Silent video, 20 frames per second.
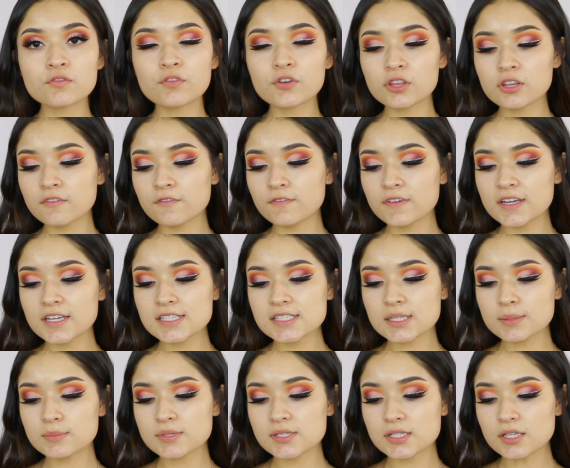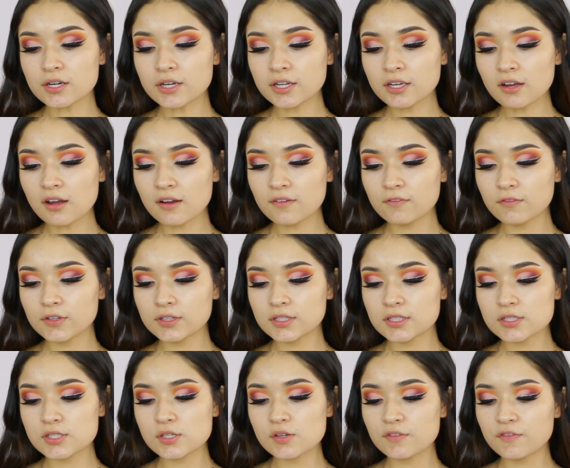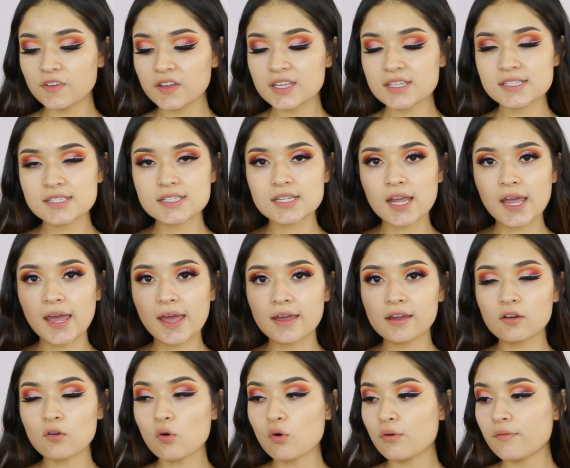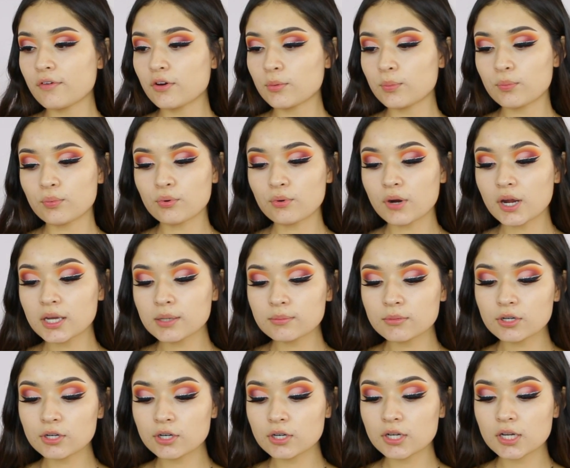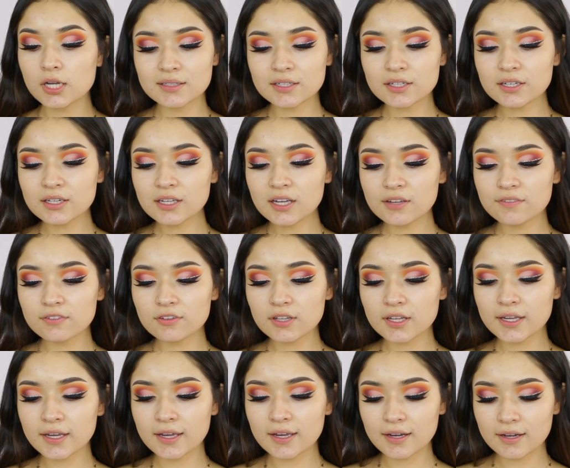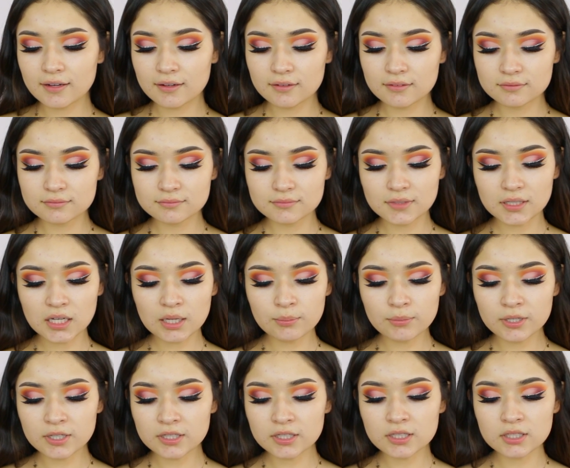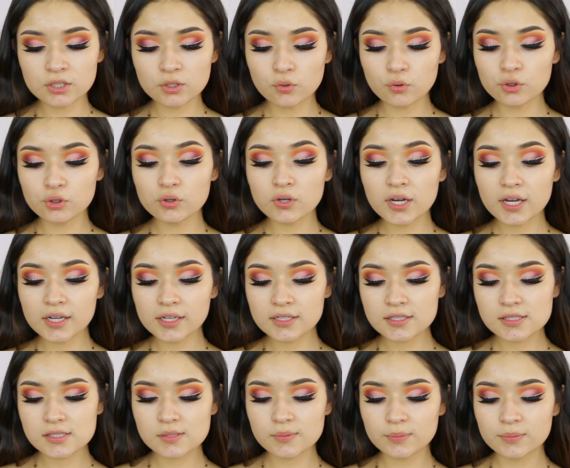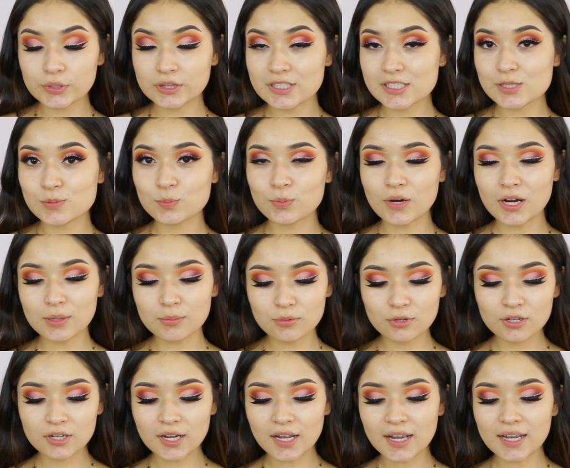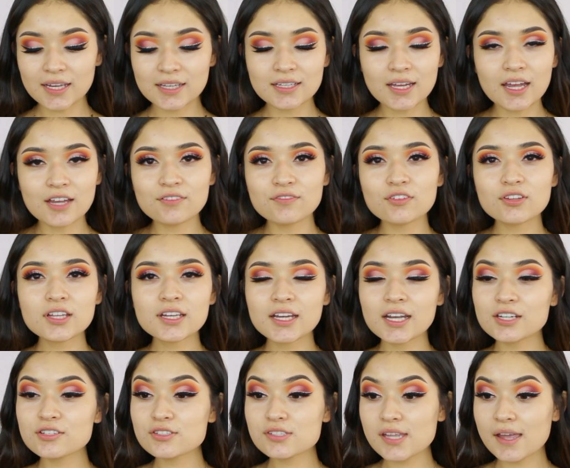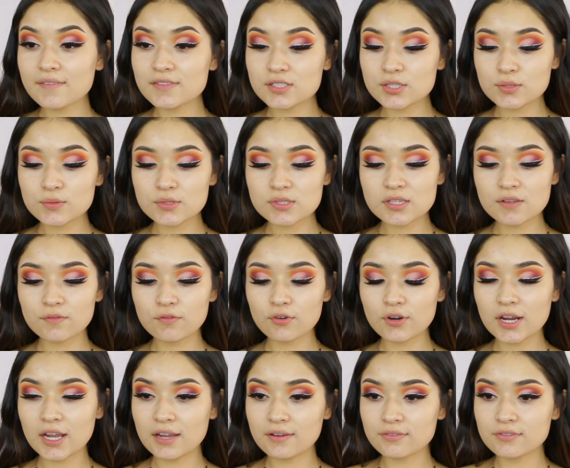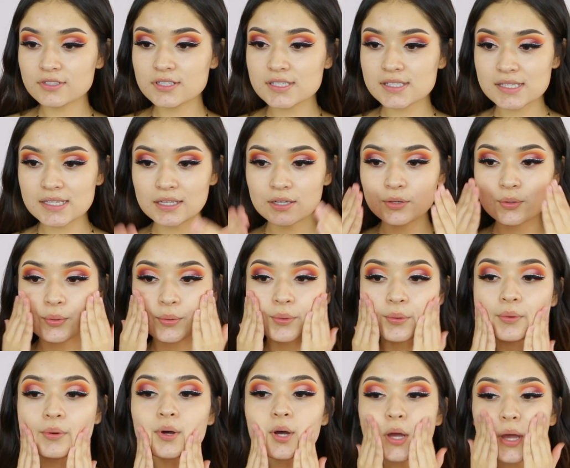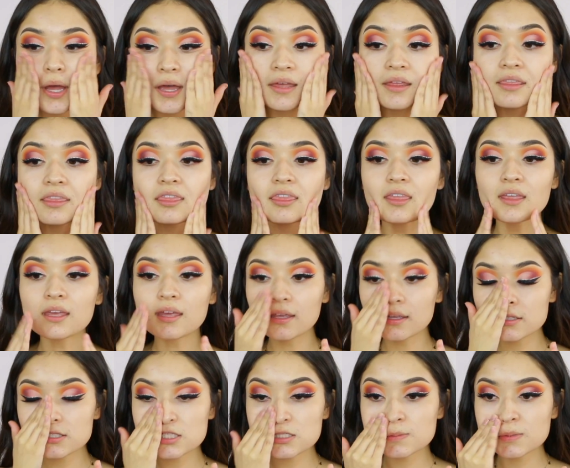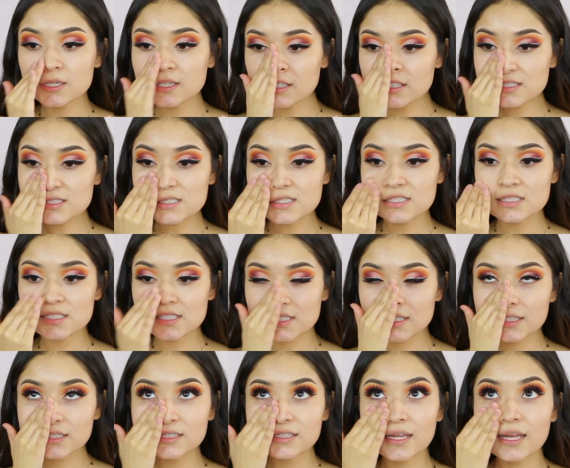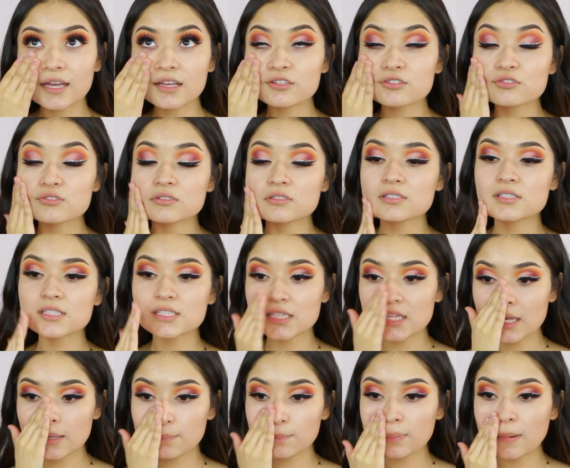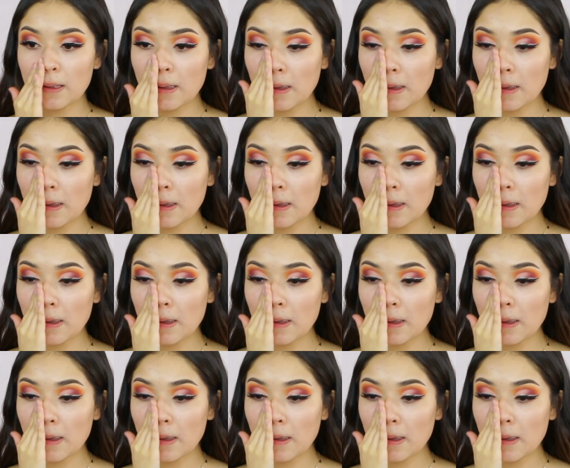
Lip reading: for the face, I'm starting off with the Too Faced Hangover primer. Literally, I feel like I'm gonna annoy you guys with this primer. I feel like I just have to use it for every single thing just because it's like an extra step